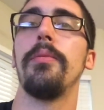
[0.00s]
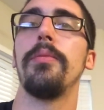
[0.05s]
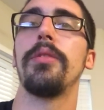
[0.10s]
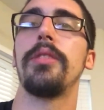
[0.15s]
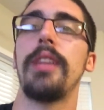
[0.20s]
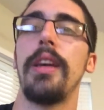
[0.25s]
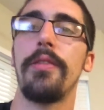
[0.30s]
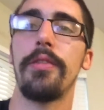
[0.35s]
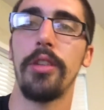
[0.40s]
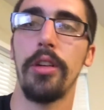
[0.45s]

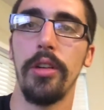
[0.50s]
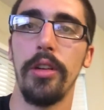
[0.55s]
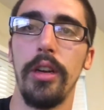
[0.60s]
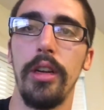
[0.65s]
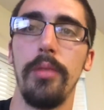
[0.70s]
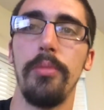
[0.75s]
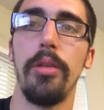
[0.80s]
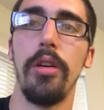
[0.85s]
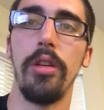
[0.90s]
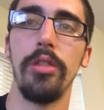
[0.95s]
Steph
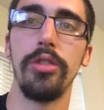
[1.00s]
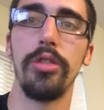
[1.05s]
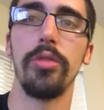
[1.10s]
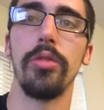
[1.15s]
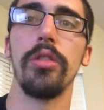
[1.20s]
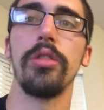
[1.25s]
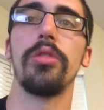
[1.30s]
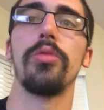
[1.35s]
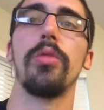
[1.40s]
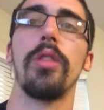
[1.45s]
Curry, Paul
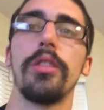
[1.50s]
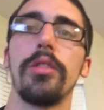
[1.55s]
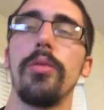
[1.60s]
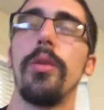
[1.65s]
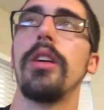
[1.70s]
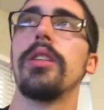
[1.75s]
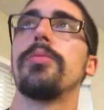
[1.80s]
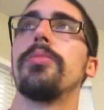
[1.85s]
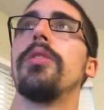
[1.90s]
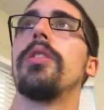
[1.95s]
George, Russell
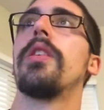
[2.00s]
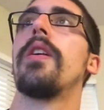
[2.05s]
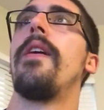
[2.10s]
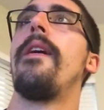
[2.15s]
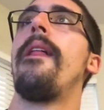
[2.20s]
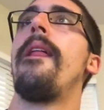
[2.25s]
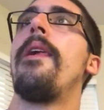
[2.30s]
Westbrook.